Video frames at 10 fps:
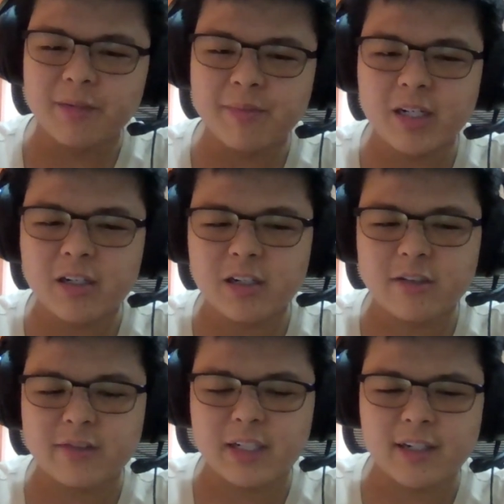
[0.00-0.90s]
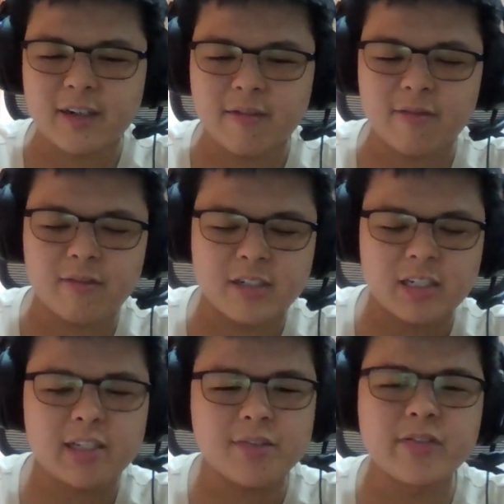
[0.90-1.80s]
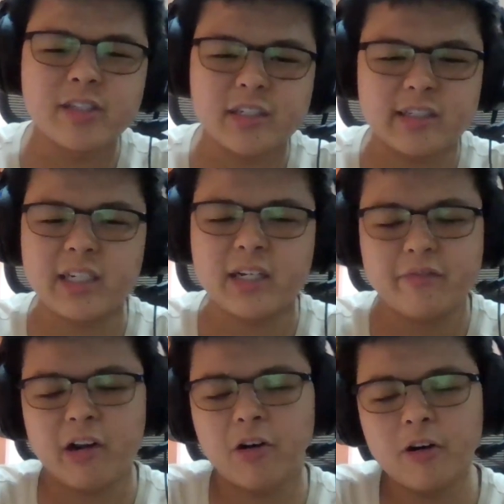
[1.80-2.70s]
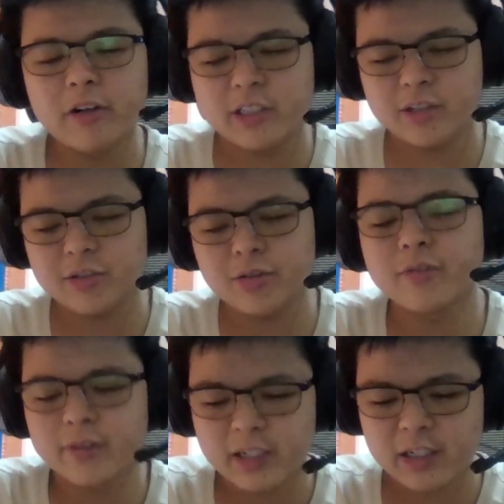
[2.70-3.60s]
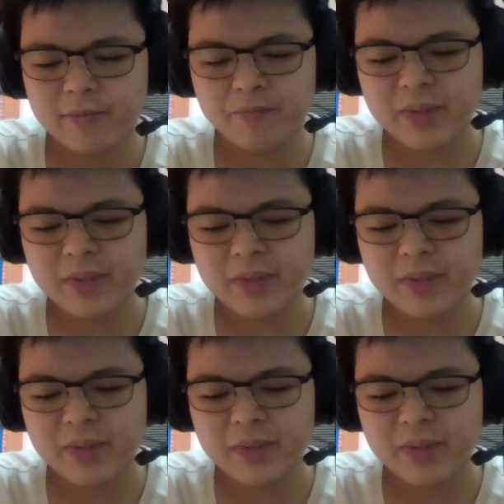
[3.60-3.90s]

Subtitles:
amount of test footage that I've recorded so far.